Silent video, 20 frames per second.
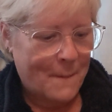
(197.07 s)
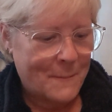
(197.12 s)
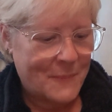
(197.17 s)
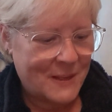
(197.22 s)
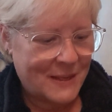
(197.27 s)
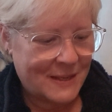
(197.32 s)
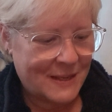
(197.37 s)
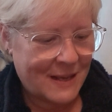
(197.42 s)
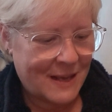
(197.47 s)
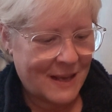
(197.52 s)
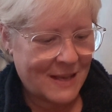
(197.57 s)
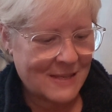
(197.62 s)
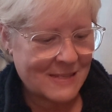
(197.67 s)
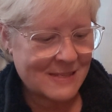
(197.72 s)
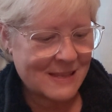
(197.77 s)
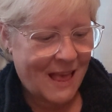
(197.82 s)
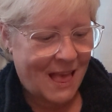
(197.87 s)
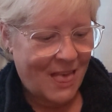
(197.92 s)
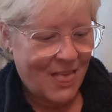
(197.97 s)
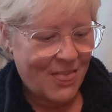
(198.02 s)

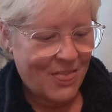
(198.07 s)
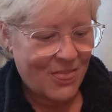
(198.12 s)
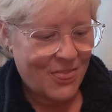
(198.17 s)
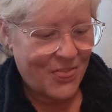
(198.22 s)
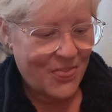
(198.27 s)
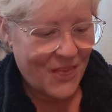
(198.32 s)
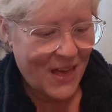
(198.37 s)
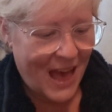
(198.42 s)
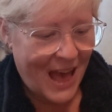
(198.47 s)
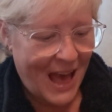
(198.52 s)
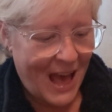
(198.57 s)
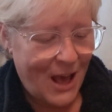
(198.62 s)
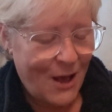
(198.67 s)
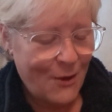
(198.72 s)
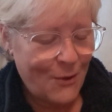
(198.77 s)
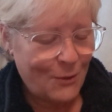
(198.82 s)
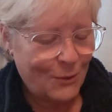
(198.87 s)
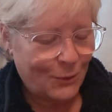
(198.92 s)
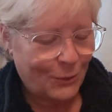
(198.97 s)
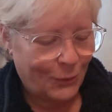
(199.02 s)
Because
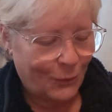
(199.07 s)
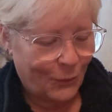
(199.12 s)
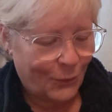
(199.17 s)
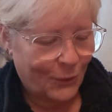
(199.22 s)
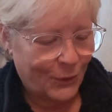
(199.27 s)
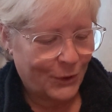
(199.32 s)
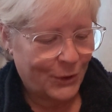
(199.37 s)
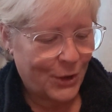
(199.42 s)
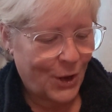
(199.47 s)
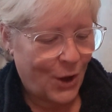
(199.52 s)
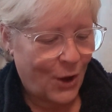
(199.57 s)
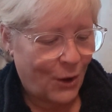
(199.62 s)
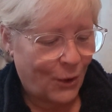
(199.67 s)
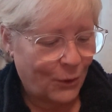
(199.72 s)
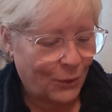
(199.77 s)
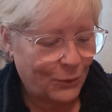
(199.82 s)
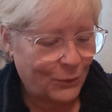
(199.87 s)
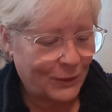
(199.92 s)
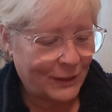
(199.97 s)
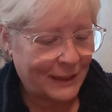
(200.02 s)
thou, Lord,
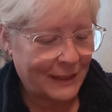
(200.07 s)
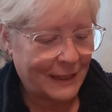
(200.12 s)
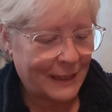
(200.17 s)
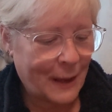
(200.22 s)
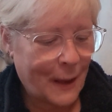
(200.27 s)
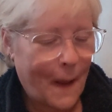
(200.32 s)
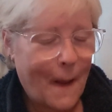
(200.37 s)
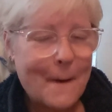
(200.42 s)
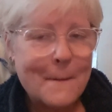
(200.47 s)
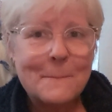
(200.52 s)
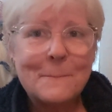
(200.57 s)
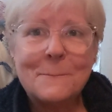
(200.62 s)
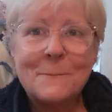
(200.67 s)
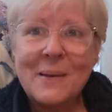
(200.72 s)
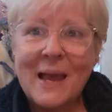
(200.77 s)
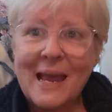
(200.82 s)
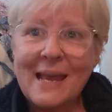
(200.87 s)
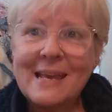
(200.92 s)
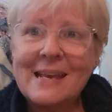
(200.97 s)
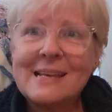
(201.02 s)
only
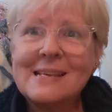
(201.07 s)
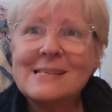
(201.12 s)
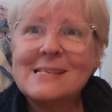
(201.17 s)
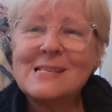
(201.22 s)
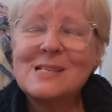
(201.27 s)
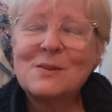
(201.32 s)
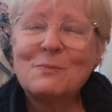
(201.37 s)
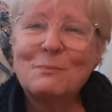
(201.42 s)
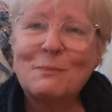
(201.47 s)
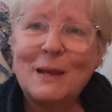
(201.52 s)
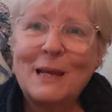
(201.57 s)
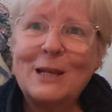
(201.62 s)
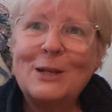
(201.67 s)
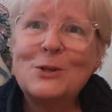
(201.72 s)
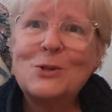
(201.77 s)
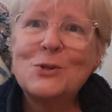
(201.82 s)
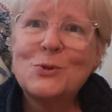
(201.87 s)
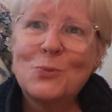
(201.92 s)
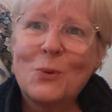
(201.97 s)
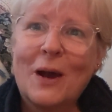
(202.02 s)
makest me
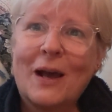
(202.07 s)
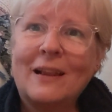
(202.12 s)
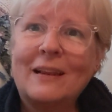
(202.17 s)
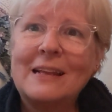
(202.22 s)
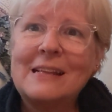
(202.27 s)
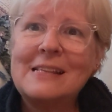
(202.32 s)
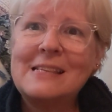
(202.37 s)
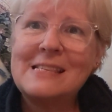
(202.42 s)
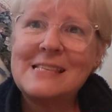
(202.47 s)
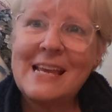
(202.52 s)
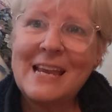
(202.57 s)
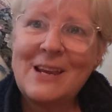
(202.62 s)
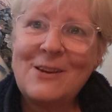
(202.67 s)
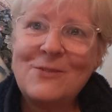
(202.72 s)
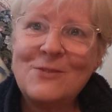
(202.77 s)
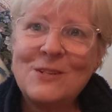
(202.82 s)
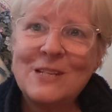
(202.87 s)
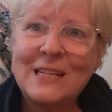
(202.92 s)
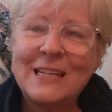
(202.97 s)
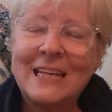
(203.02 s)
to dwell in
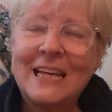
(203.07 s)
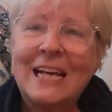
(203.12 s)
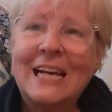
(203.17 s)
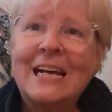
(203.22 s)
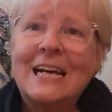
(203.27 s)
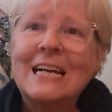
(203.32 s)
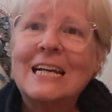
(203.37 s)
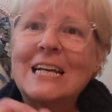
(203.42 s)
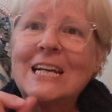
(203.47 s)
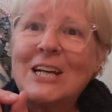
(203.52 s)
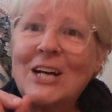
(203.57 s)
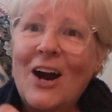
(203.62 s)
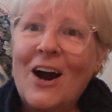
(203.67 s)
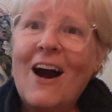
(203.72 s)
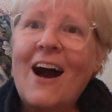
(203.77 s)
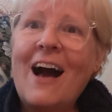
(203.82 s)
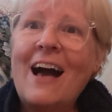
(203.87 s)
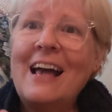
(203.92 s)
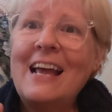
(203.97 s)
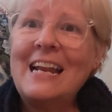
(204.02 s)
safety.
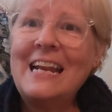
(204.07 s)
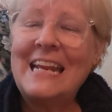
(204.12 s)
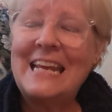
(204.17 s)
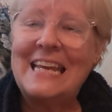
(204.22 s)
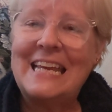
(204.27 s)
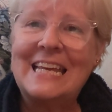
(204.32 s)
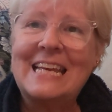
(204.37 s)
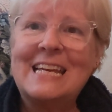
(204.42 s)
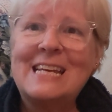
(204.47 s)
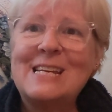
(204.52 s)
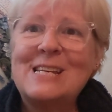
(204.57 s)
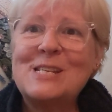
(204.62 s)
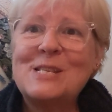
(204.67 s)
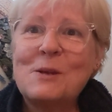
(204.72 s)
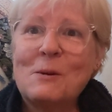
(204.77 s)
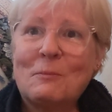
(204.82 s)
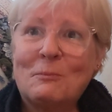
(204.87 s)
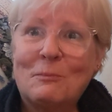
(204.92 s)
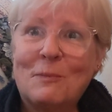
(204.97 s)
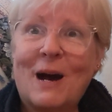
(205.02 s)
God is
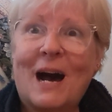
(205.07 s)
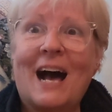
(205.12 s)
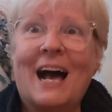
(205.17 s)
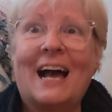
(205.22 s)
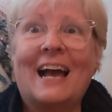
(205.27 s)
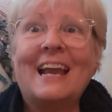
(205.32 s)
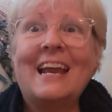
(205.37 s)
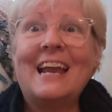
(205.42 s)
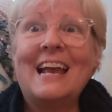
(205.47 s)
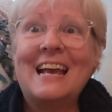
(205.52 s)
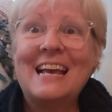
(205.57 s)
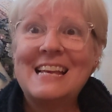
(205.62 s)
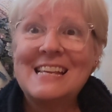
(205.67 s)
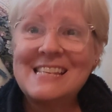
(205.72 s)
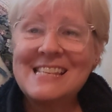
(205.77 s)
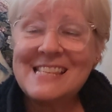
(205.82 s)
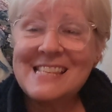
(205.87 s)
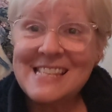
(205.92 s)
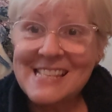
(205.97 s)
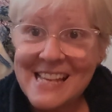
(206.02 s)
my
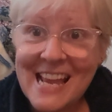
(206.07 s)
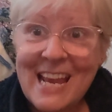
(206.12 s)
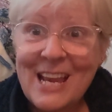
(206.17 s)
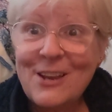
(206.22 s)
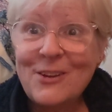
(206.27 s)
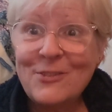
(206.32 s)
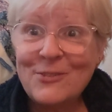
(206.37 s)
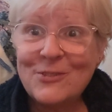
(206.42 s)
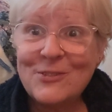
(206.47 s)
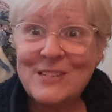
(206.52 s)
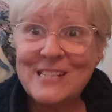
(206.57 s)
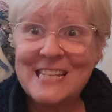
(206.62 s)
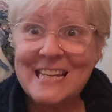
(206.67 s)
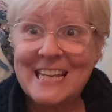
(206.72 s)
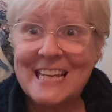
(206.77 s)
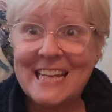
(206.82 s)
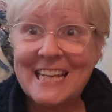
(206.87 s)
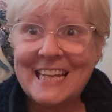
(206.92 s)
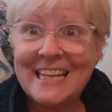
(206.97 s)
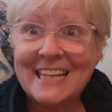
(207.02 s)

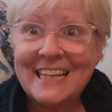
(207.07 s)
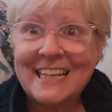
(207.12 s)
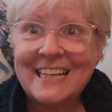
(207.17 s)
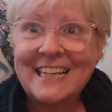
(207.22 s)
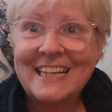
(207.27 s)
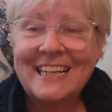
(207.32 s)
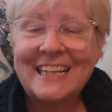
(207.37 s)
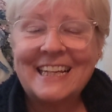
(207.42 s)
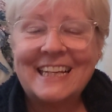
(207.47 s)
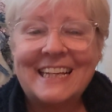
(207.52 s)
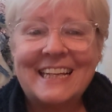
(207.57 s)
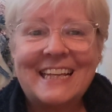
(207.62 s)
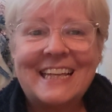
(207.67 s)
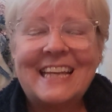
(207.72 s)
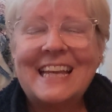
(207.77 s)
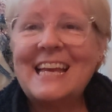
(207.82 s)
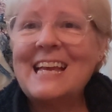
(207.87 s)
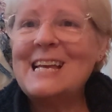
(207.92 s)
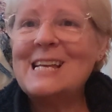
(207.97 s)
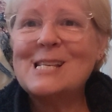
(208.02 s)
safety.
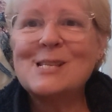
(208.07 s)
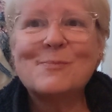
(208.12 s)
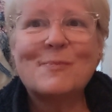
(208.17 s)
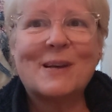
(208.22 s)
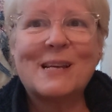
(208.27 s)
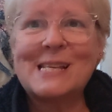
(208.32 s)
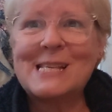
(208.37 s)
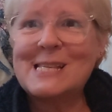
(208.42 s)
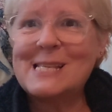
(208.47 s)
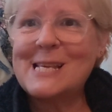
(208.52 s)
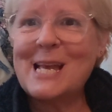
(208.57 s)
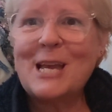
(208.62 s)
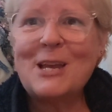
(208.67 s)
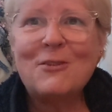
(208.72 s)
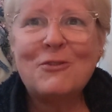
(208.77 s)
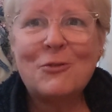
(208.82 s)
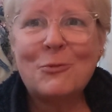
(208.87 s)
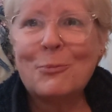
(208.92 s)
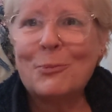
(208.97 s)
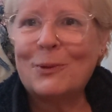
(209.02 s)
He is my
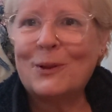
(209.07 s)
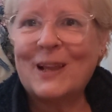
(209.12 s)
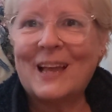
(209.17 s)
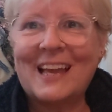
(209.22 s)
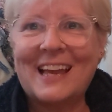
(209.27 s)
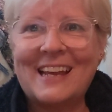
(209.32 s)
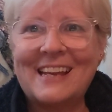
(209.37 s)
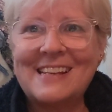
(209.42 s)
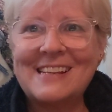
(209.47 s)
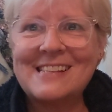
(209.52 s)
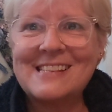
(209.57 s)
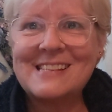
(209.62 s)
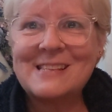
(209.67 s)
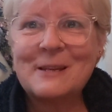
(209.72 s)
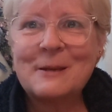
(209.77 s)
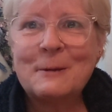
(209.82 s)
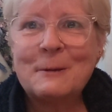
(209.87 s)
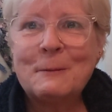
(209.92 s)
safe place.